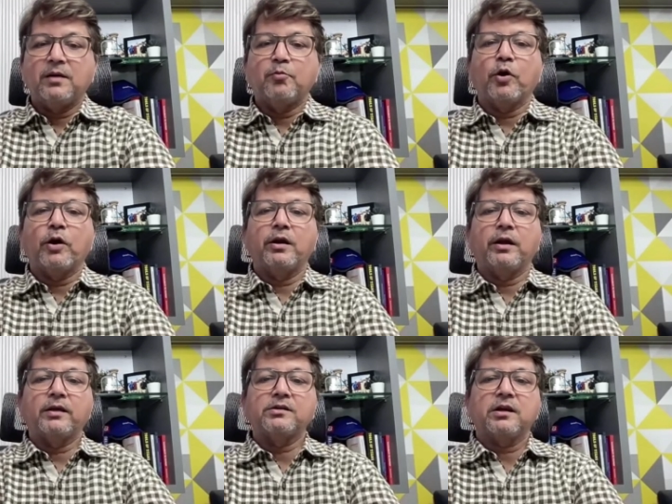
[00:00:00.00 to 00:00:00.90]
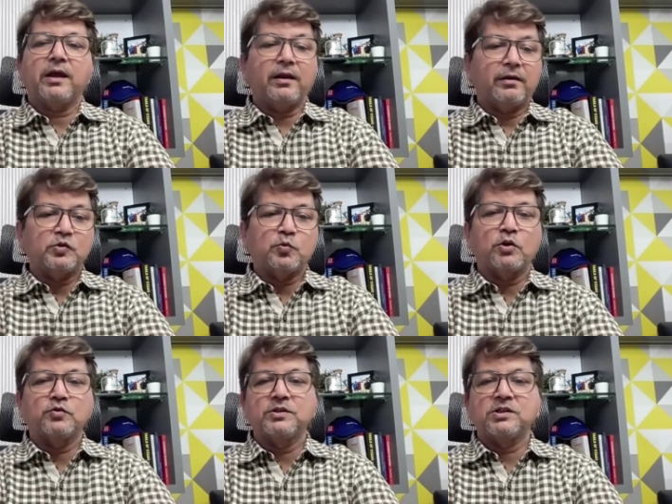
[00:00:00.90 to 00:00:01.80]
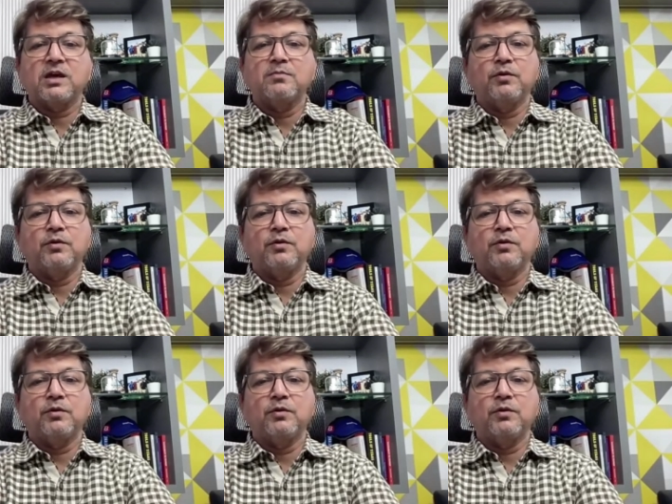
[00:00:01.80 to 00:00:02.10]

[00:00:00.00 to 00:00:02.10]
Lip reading: endpoint detection and response, which came